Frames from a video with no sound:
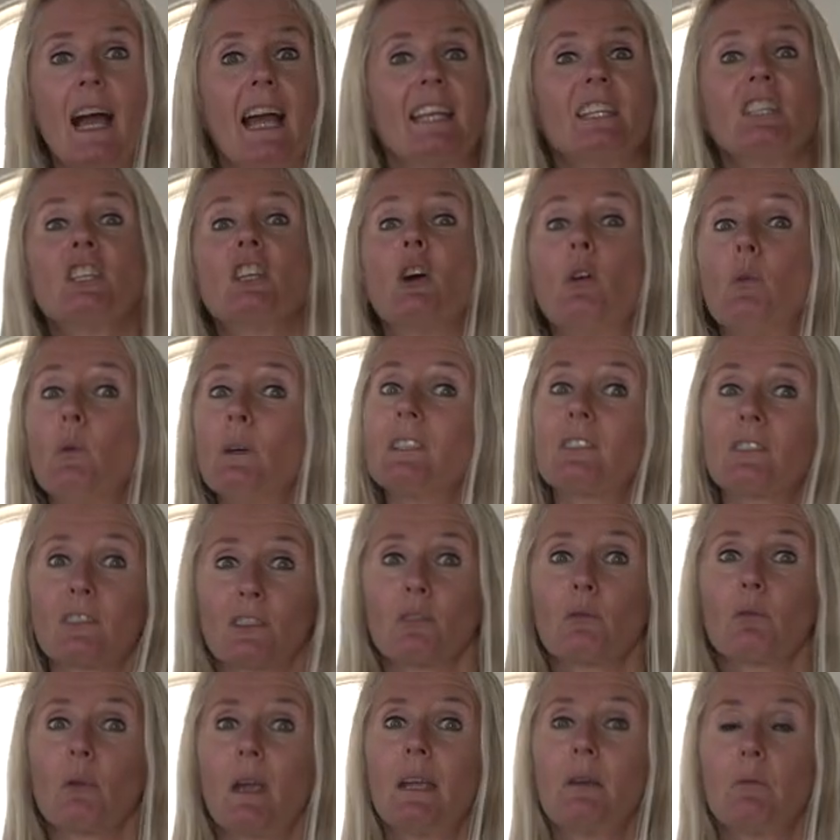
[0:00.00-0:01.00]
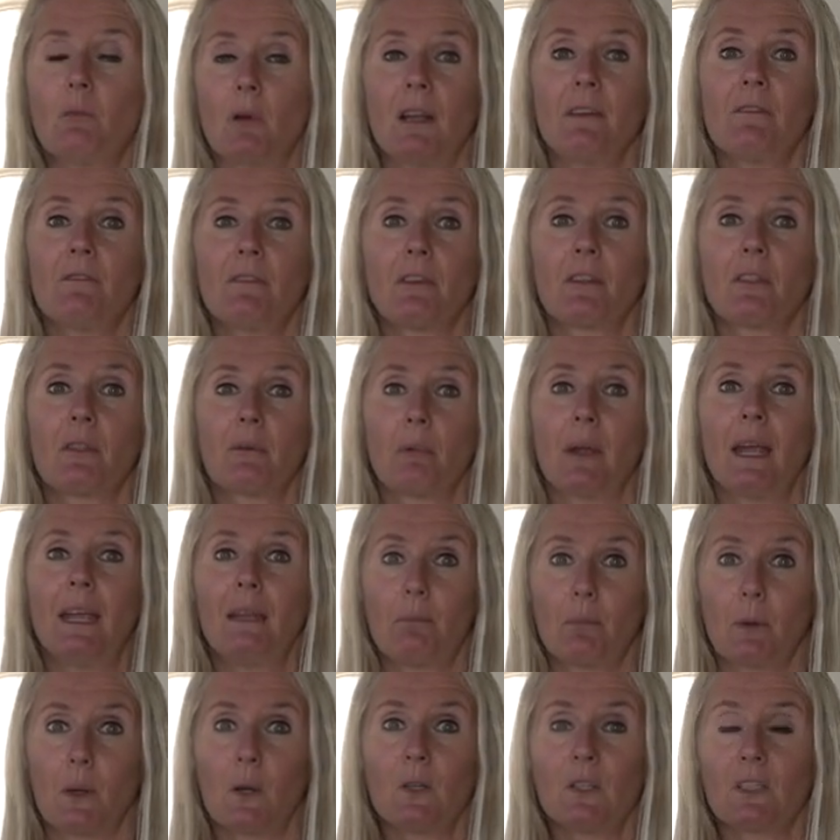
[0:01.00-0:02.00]
I know it's the right one for the
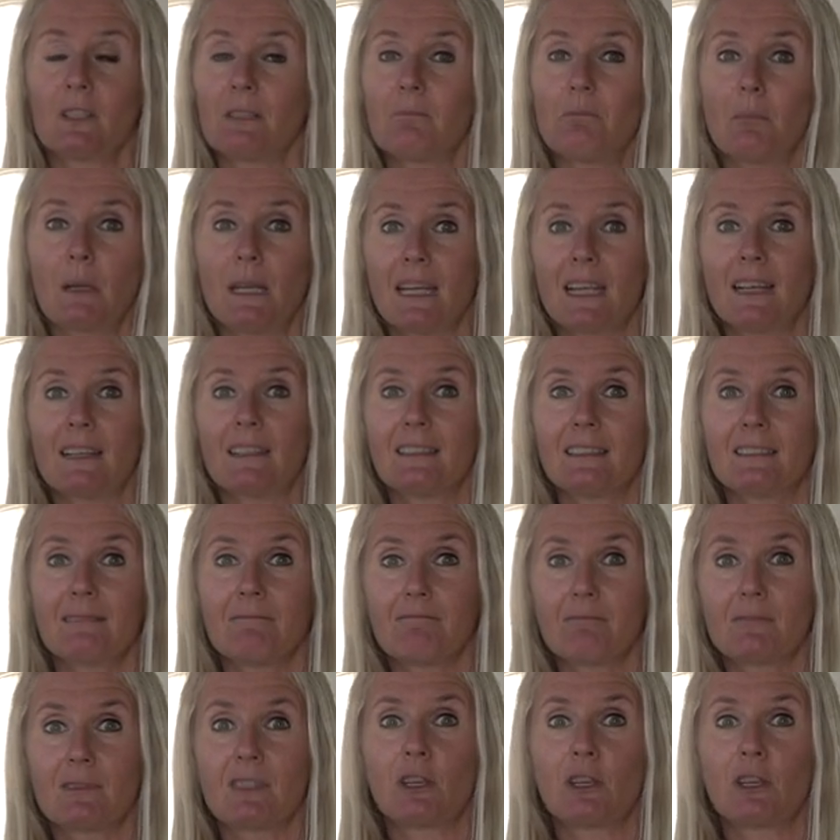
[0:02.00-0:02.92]
right person because